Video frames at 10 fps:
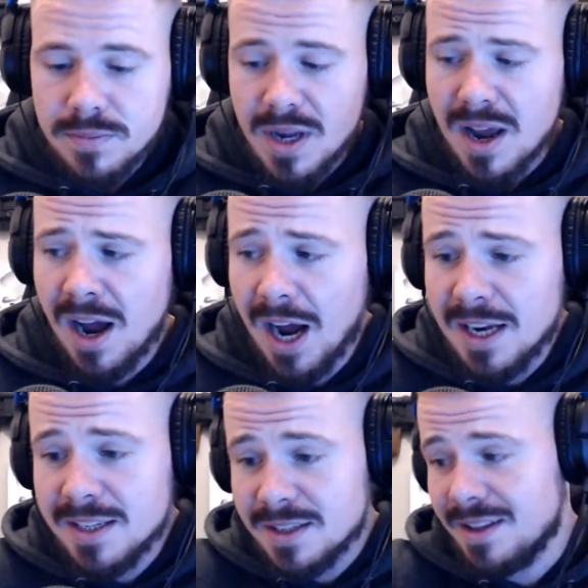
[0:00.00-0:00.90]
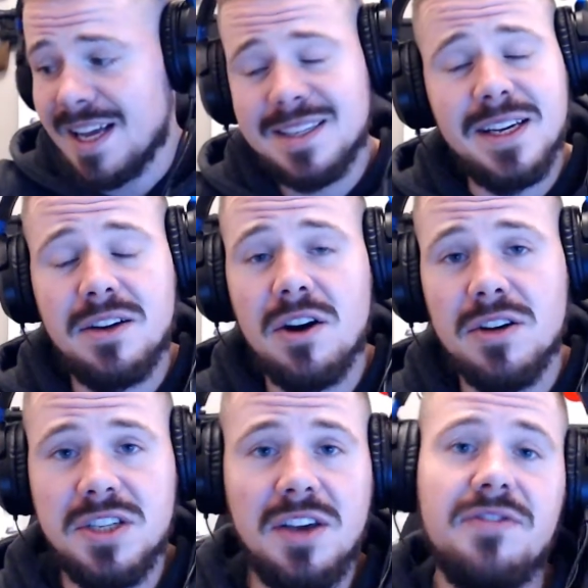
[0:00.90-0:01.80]
And that's it,
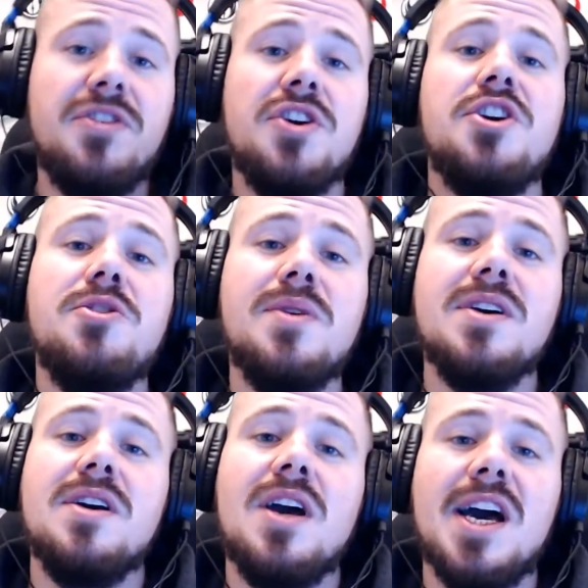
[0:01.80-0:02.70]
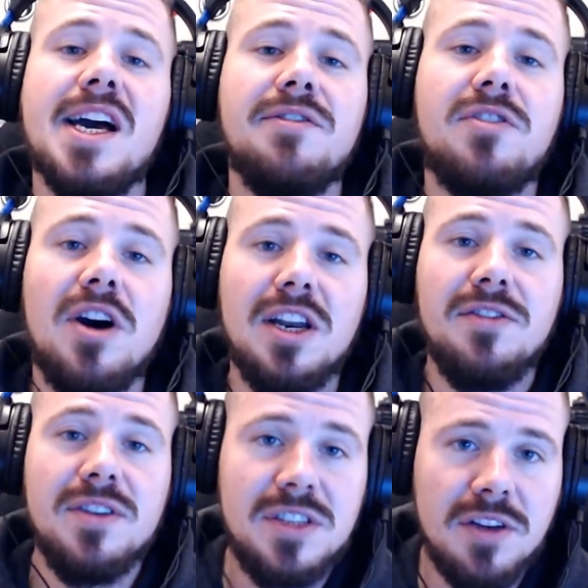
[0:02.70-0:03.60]
guys. If you have got
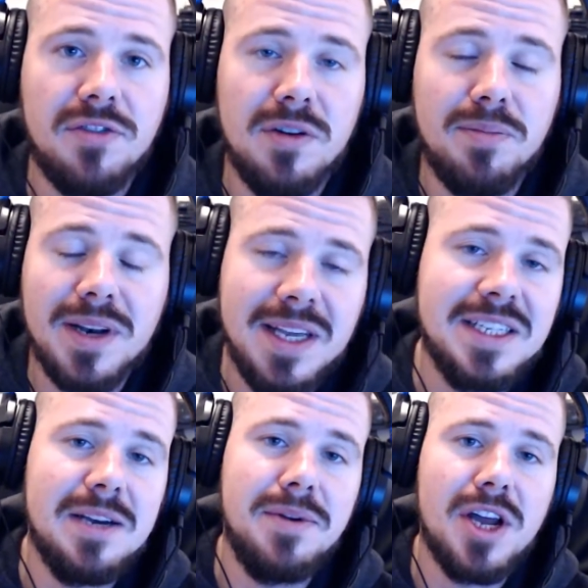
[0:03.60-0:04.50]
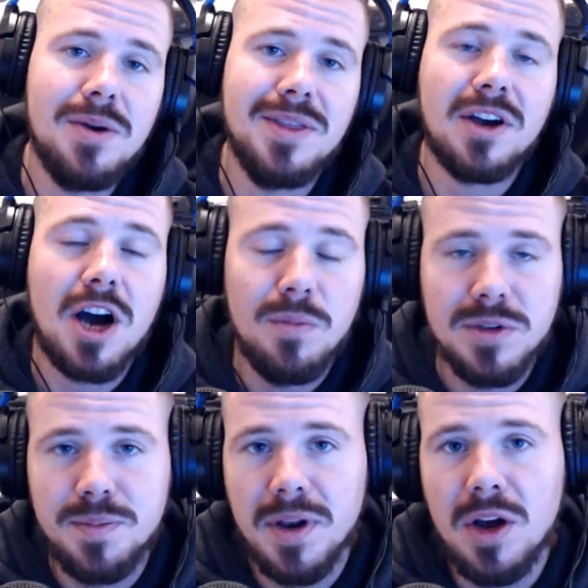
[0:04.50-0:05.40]
anything different, please let me know in the comments
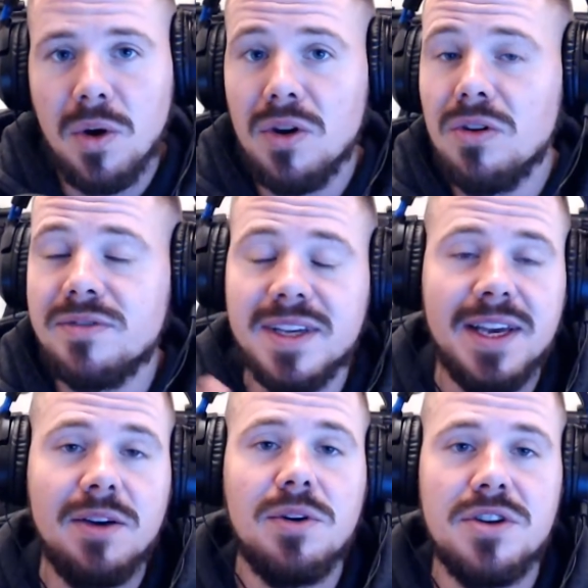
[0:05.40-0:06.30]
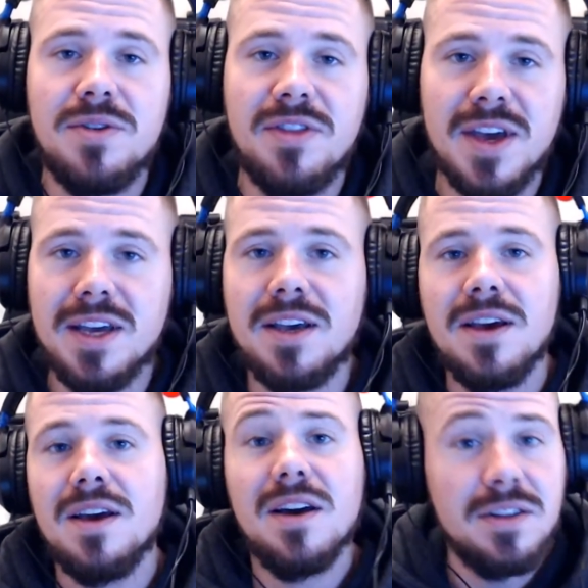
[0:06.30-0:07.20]
below. I'd love to hear what you think.
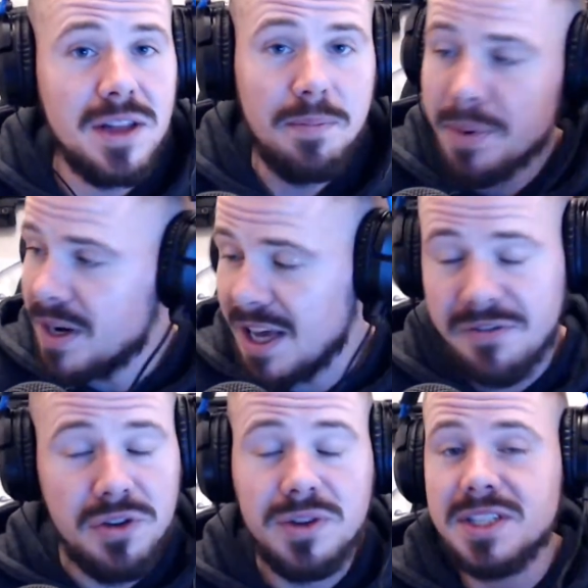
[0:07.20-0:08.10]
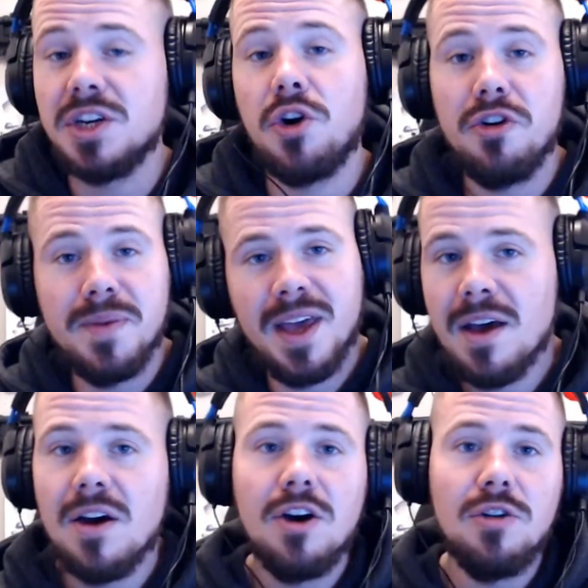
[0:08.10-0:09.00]
If you disagree with me,
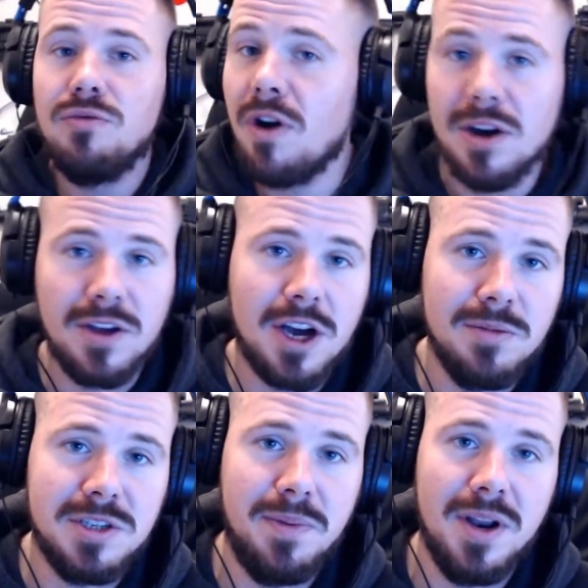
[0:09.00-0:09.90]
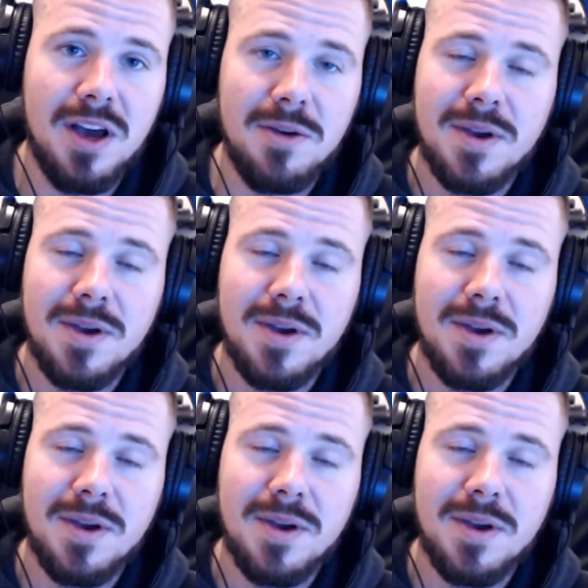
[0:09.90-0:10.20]
write in the comments below.